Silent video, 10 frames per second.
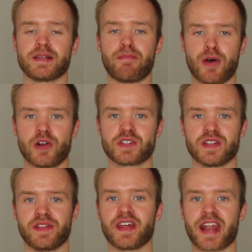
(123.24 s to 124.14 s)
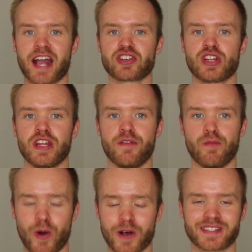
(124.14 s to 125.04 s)
is a person that actually
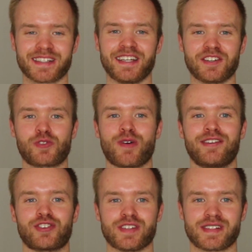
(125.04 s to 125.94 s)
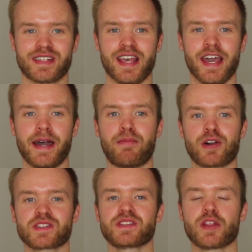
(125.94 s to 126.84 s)
was in the trenches, a
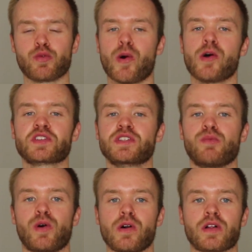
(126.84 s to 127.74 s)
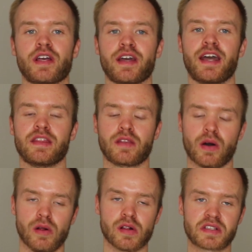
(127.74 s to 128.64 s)
person that walks the walk and
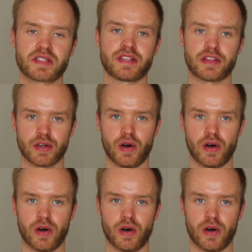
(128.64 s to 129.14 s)
talks the